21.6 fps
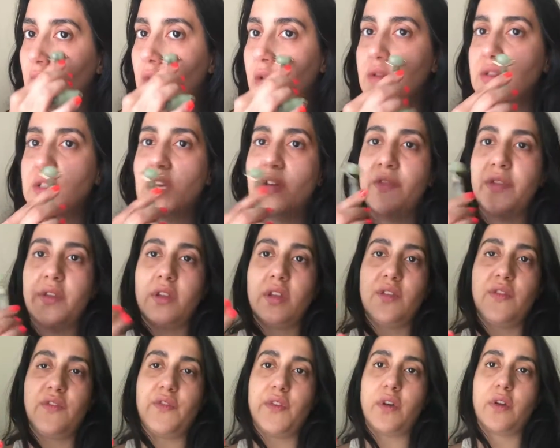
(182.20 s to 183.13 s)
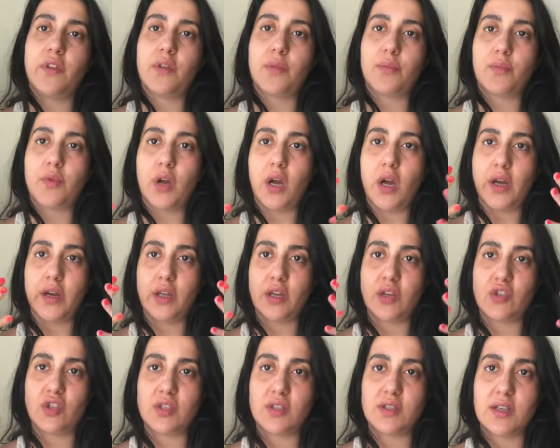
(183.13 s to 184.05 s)
you definitely feel the
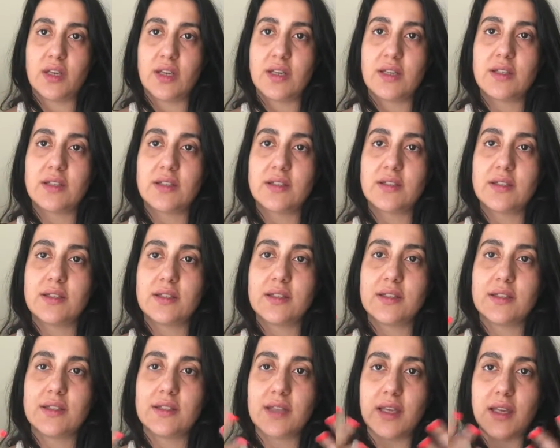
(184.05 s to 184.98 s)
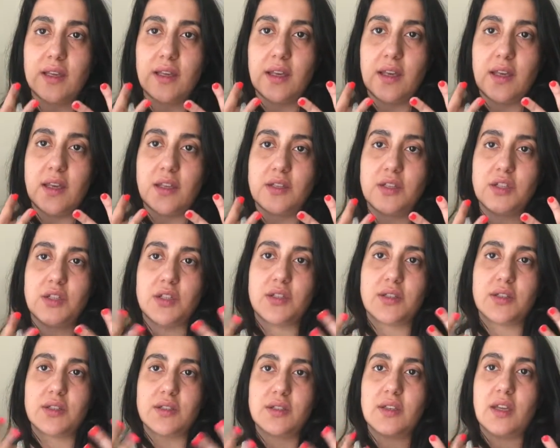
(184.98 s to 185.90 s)
product just like sinking into
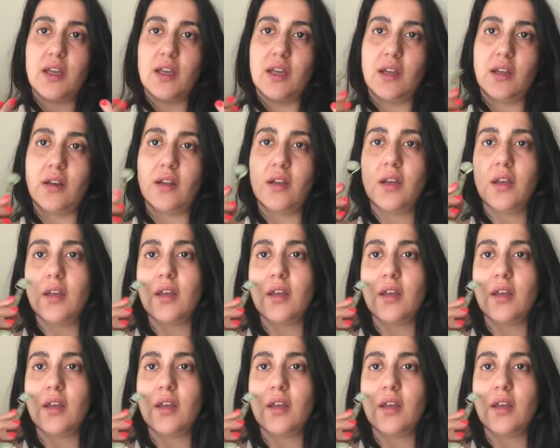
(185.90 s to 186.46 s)
your skin,